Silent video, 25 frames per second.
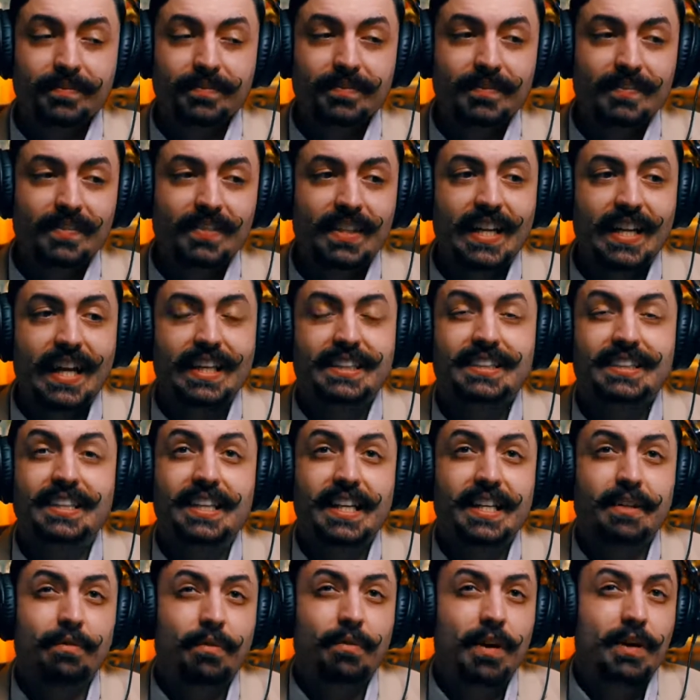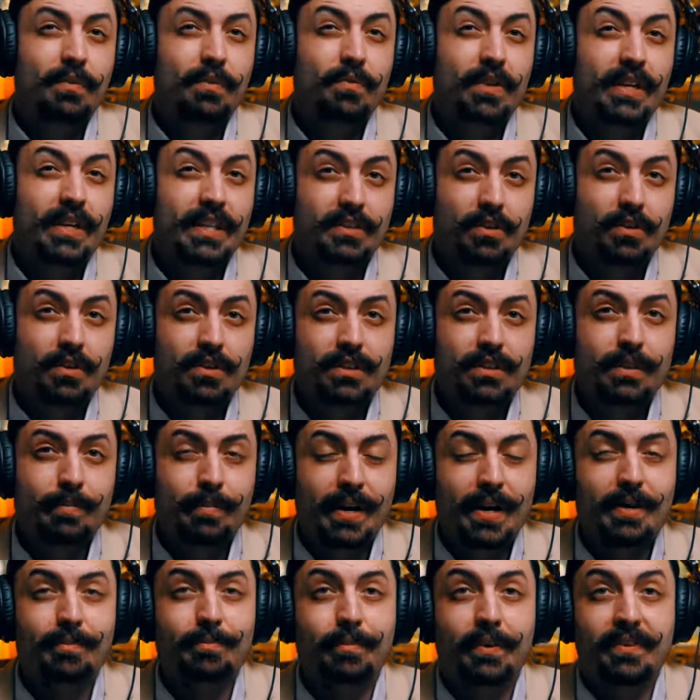that's the thing, right? It's all
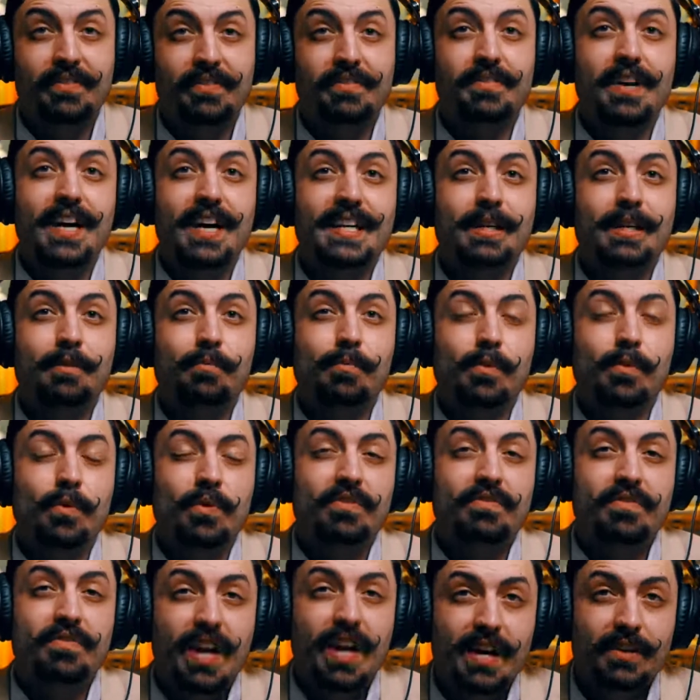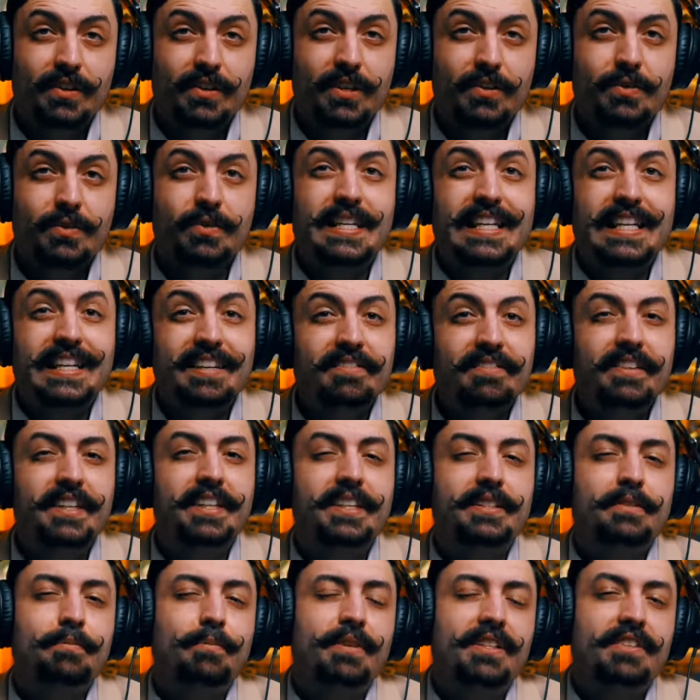about providing more value, giving
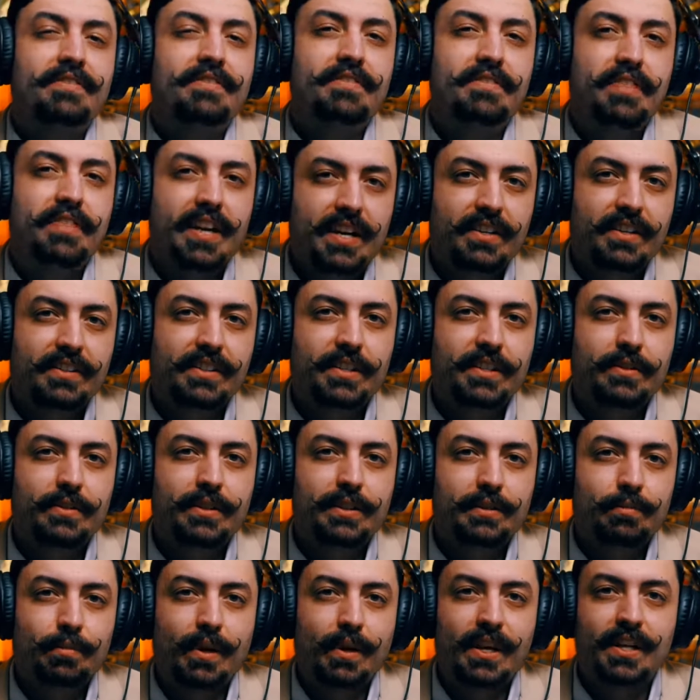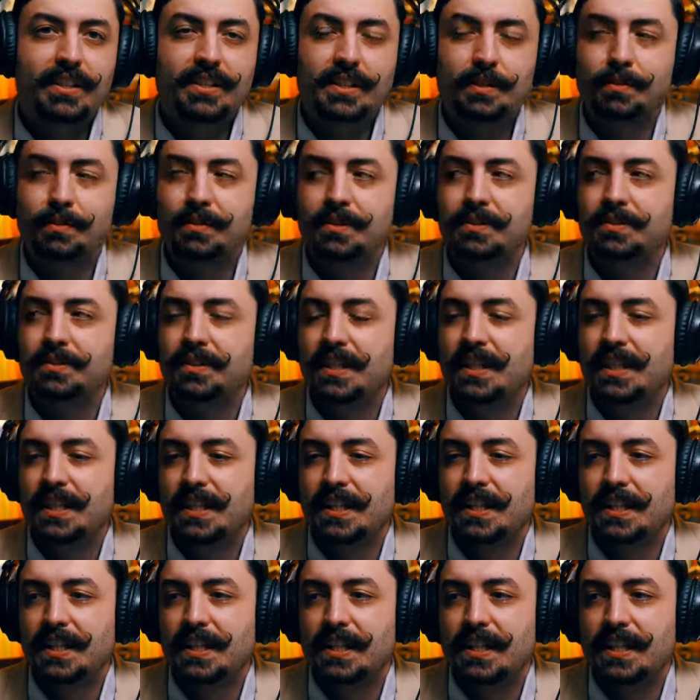as much value as possible.
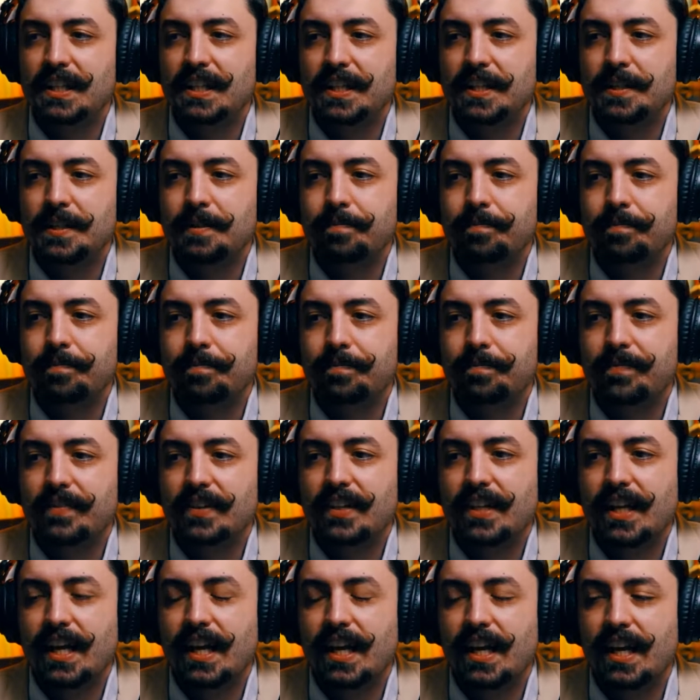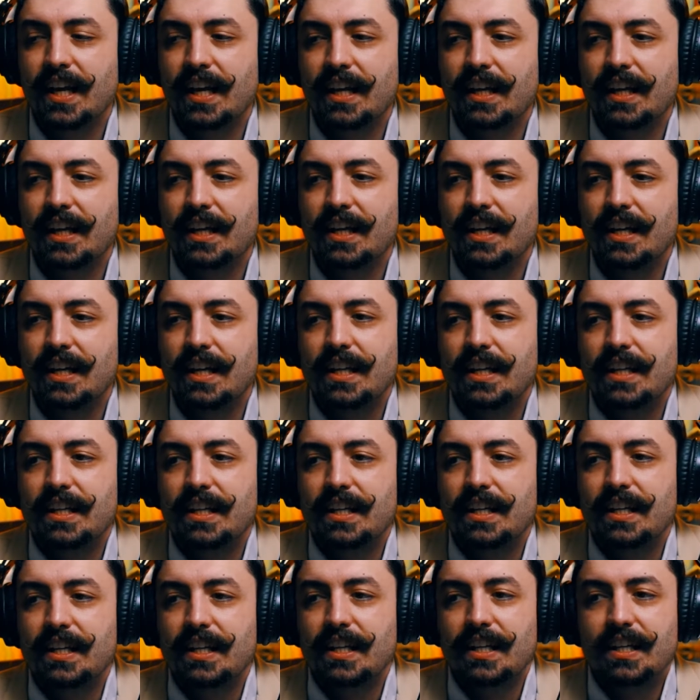And
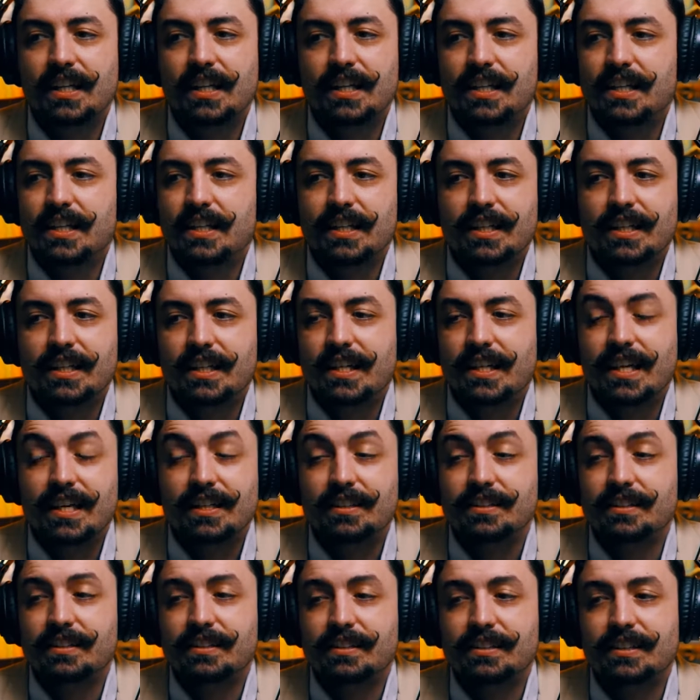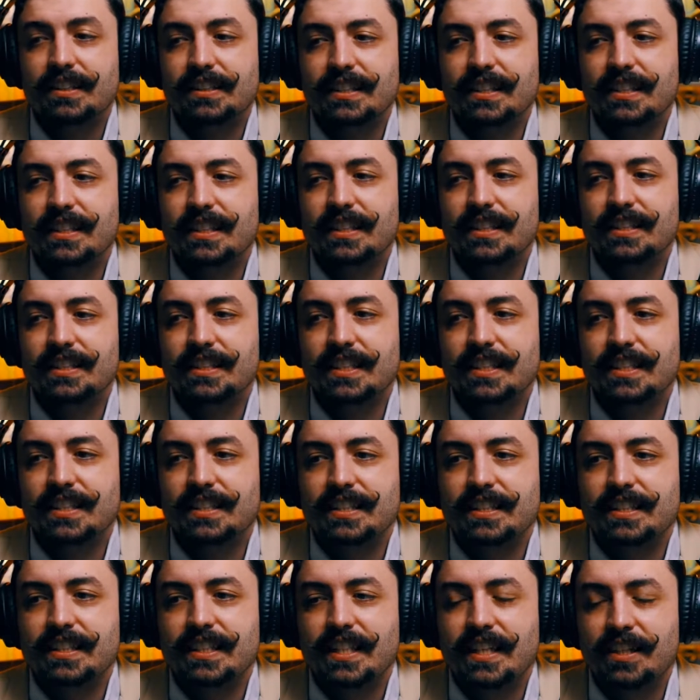yeah, like I said,
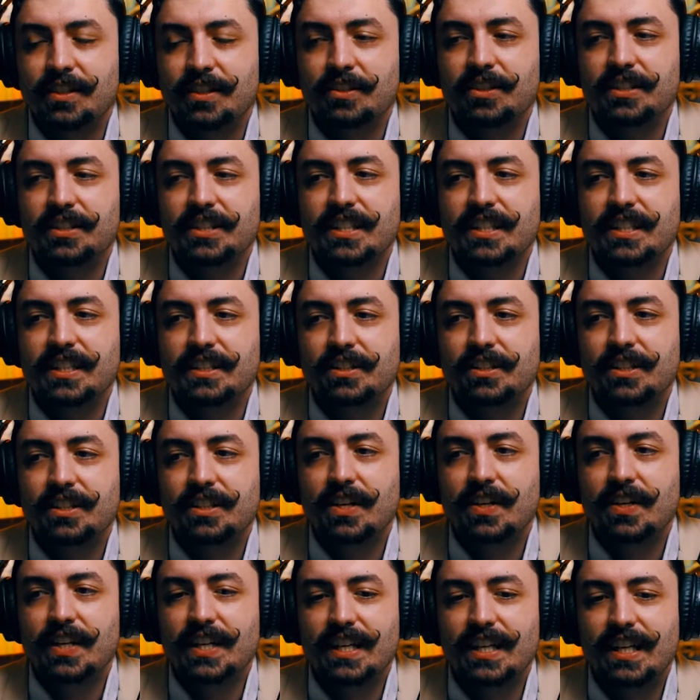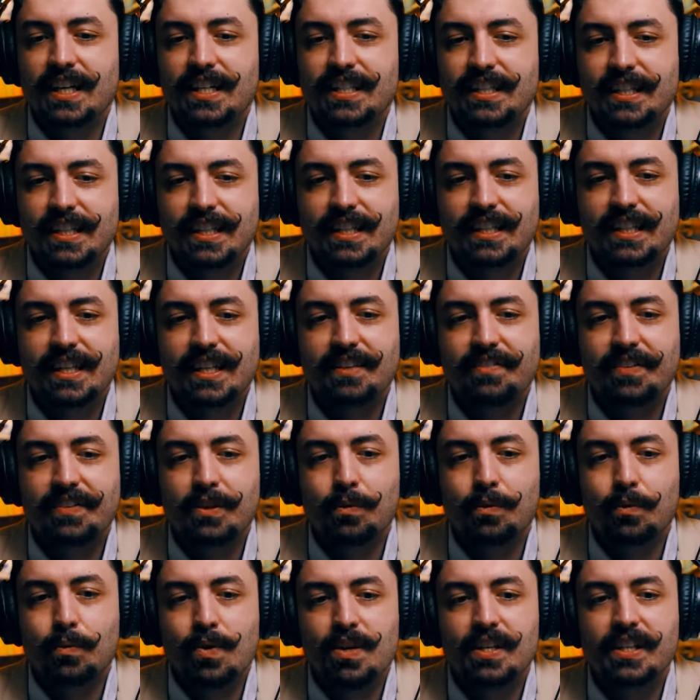it's interesting. So I think that if you're
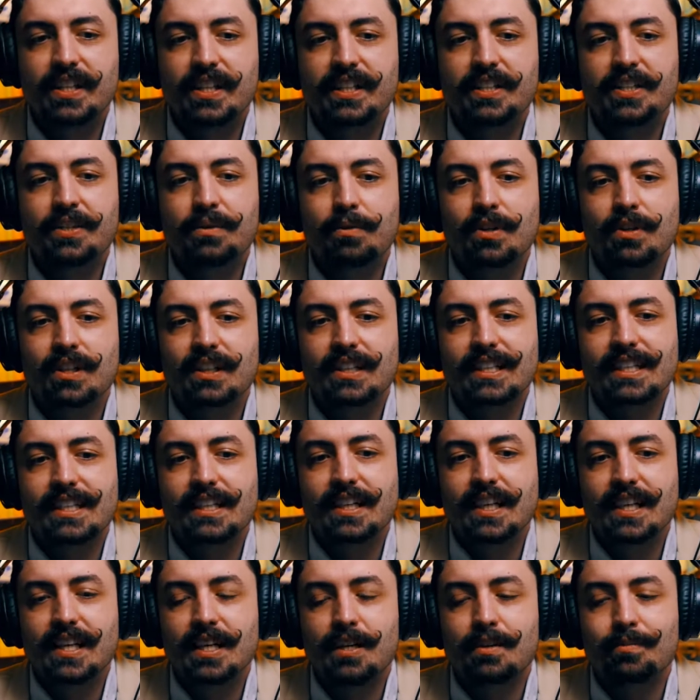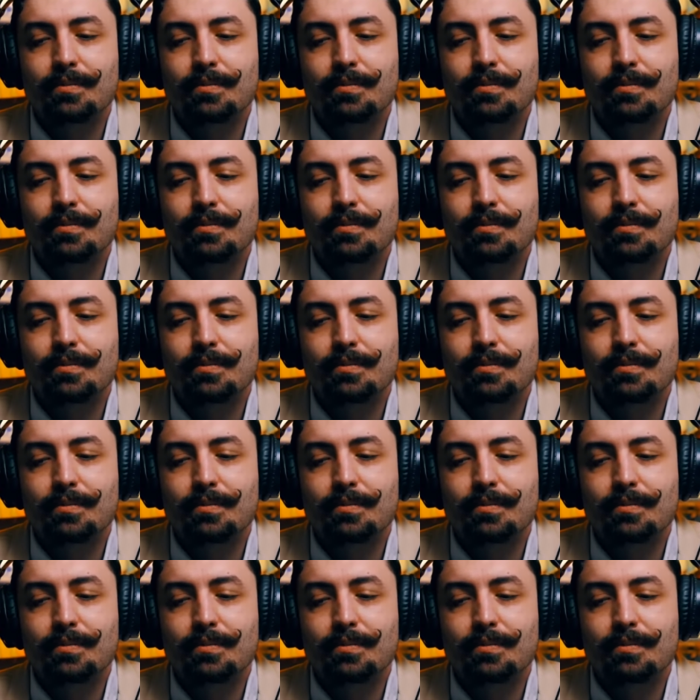wanting to really help